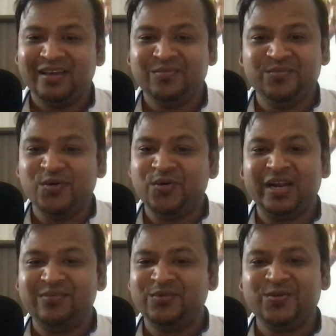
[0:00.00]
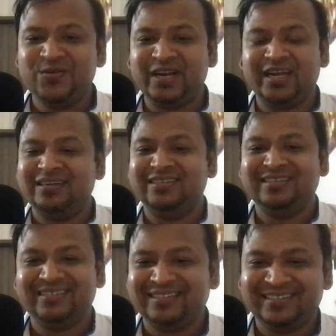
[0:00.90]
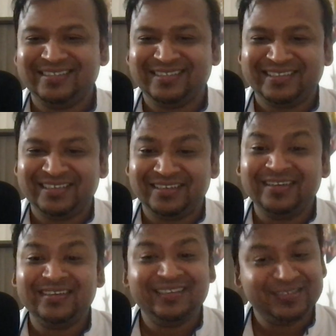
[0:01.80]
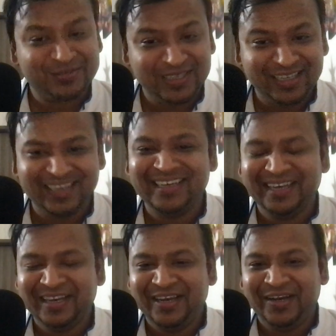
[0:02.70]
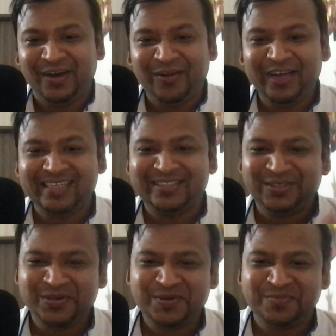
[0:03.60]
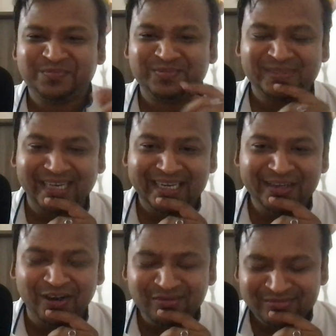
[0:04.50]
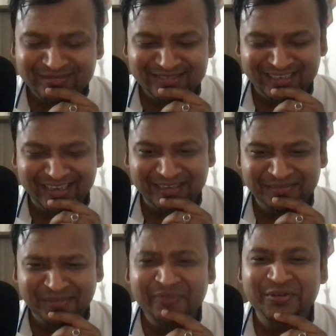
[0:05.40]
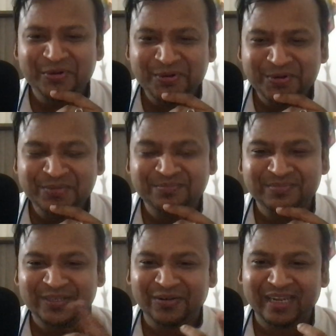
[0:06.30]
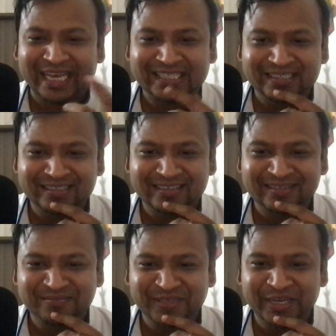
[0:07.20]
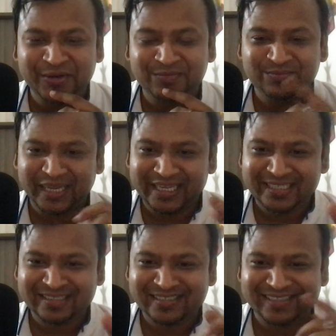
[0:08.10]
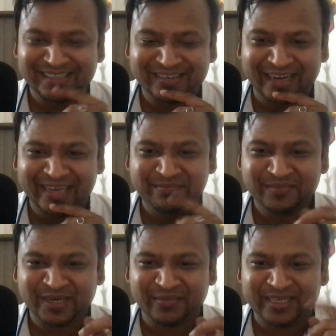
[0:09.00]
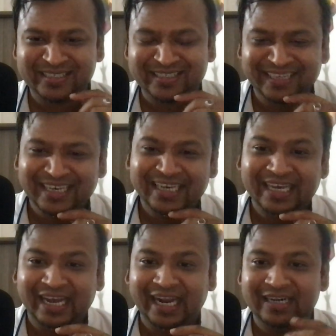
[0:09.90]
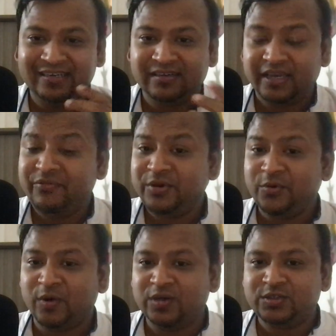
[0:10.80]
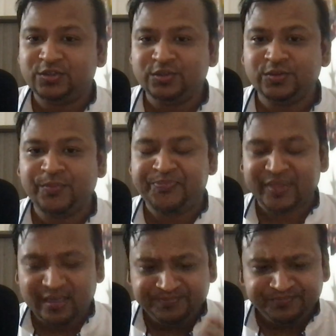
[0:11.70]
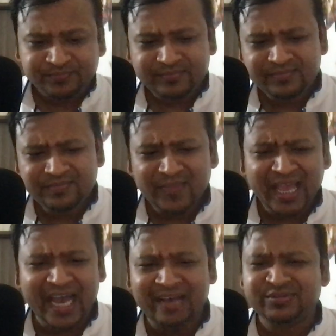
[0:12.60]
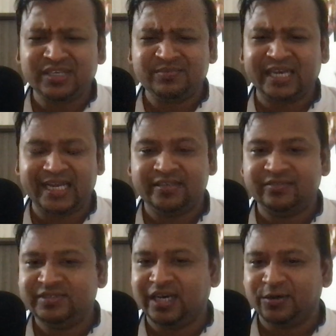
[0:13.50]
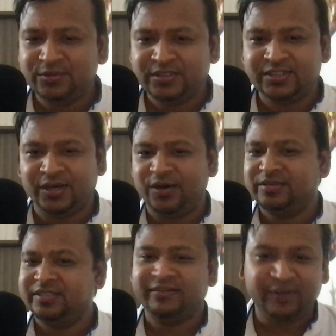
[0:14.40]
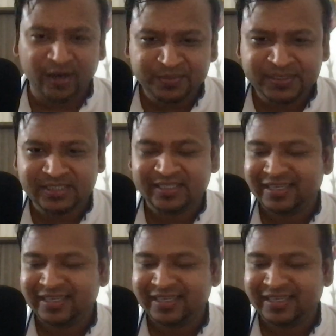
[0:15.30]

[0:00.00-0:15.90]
more and more and earn as well. All right, so signing off. If you know, like the video, please subscribe, comment, and if you want to have some kind of doubts on DevOps,